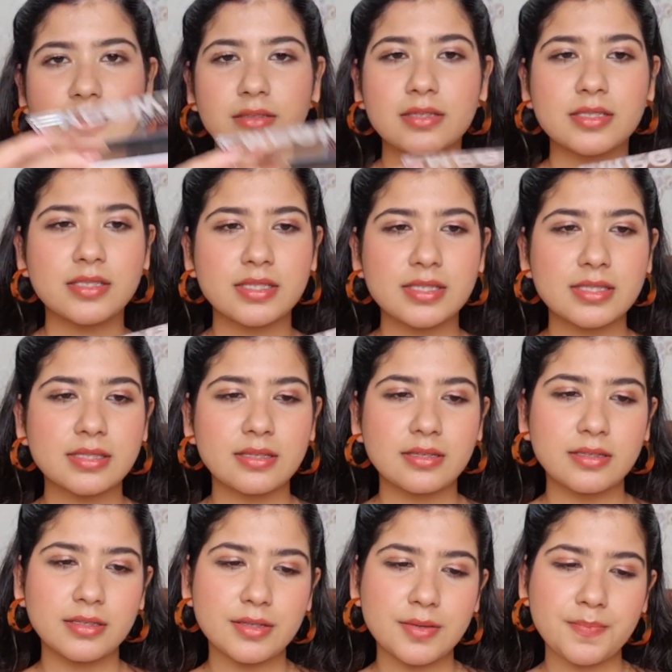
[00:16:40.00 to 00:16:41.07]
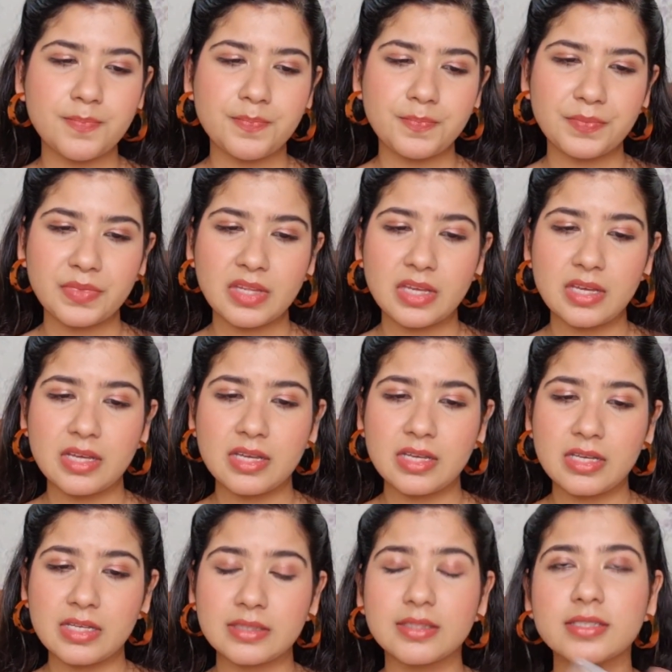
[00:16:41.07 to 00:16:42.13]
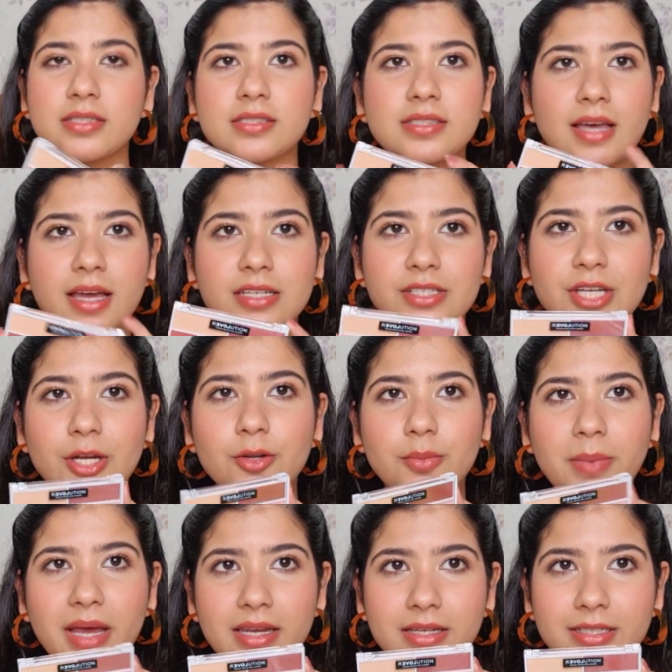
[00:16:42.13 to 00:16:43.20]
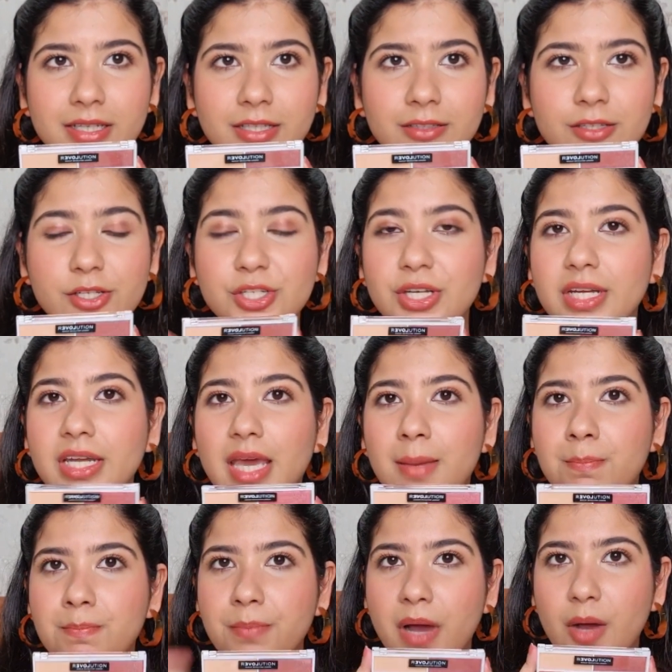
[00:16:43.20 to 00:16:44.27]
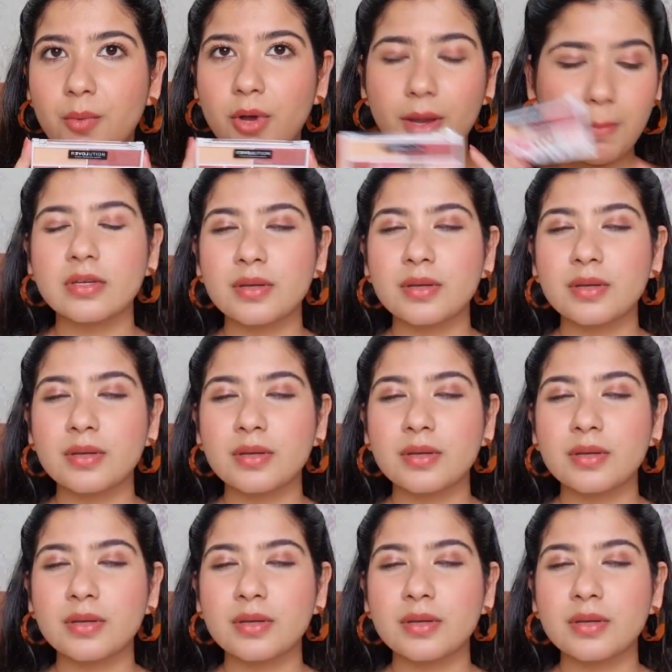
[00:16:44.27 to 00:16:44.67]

This is the eyeshadow palette in the shade Empower.